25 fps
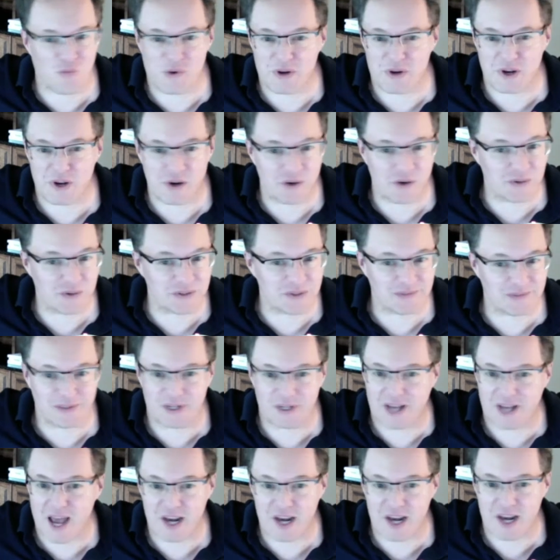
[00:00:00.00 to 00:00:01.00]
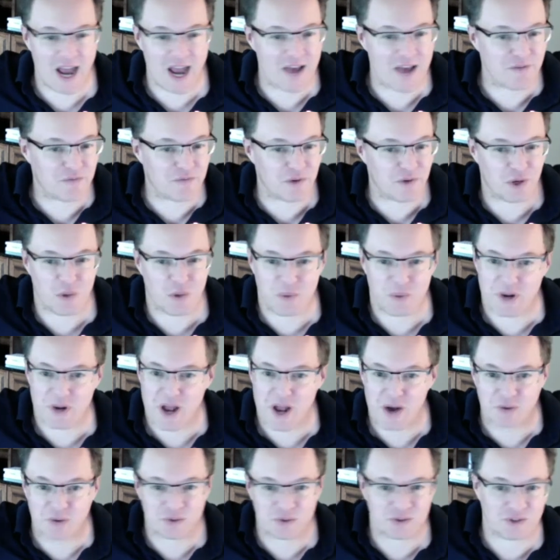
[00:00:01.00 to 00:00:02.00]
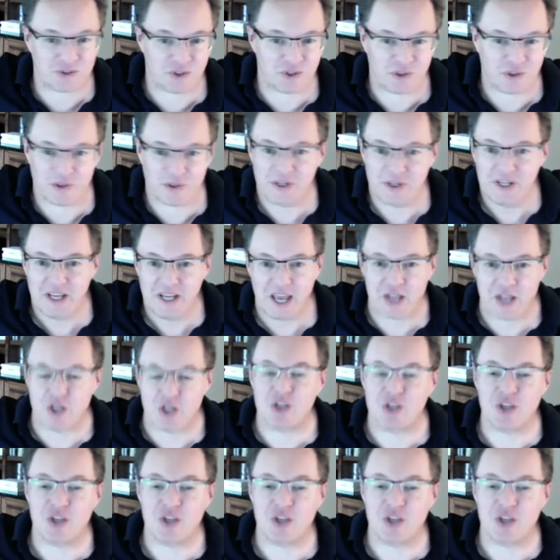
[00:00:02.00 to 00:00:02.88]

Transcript: you know. And you got to kind of figure it out. So, and sure.